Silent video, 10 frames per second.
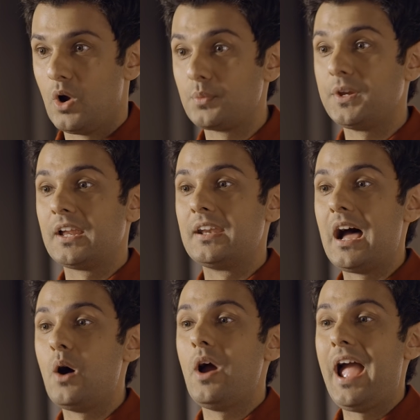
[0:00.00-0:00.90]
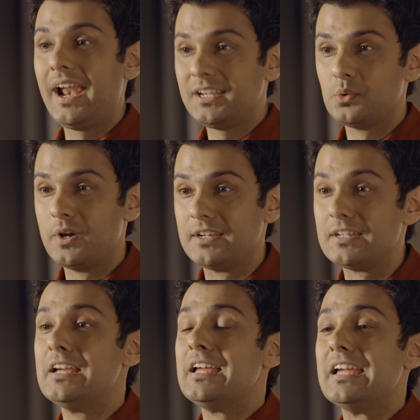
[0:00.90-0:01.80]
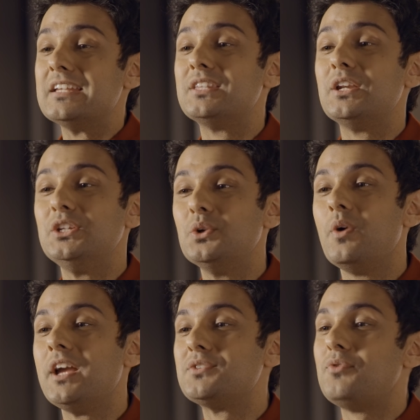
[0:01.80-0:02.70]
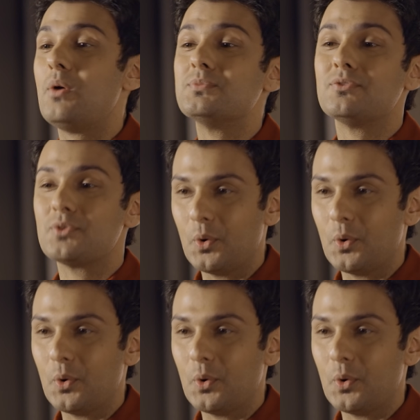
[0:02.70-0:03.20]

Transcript: What we can now add to it is the new age forms of